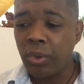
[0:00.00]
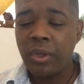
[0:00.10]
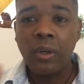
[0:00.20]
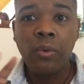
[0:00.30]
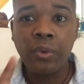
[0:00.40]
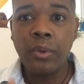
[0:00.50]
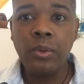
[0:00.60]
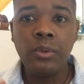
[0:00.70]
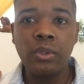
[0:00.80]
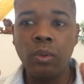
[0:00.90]
you know,
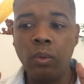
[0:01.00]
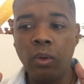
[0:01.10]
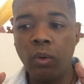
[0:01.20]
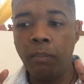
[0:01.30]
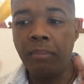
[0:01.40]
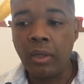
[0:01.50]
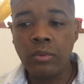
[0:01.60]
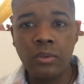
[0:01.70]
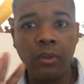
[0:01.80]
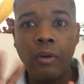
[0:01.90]
runes or
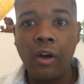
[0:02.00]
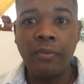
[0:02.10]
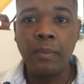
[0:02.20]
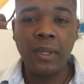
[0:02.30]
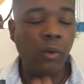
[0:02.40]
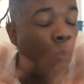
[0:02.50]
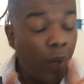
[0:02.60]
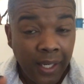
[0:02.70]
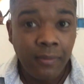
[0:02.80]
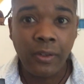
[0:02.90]
bones or coffee,
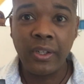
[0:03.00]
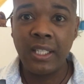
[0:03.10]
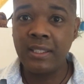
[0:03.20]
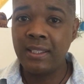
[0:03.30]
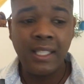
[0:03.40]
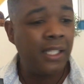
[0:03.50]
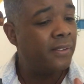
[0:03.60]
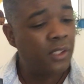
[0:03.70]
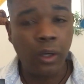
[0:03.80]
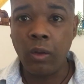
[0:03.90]
whatever it is, tea
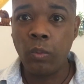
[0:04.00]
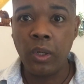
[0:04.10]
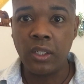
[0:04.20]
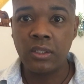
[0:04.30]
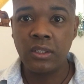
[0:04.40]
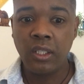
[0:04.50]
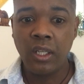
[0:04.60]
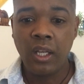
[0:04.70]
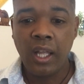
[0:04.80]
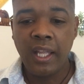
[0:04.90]
leaves, the whole works.
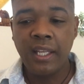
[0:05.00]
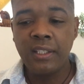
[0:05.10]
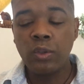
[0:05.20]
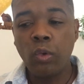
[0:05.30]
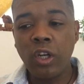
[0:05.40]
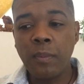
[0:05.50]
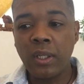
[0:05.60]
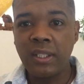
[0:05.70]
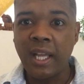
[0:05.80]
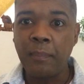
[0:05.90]
It is all
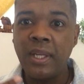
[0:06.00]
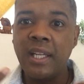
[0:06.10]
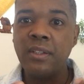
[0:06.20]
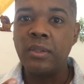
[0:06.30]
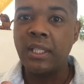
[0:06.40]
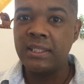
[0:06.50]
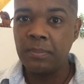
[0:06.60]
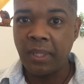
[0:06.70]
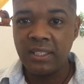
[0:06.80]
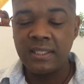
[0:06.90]
about tapping into that
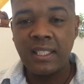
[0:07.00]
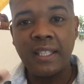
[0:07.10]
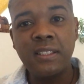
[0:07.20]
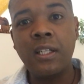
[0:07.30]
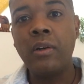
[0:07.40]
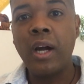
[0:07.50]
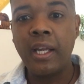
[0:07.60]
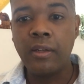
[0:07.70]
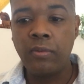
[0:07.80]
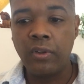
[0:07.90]
space. It's like
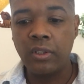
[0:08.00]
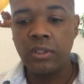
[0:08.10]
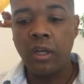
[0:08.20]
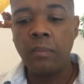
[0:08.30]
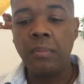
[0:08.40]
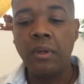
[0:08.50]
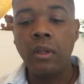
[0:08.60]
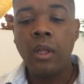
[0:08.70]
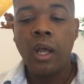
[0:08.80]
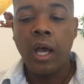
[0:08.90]
scrying, for example.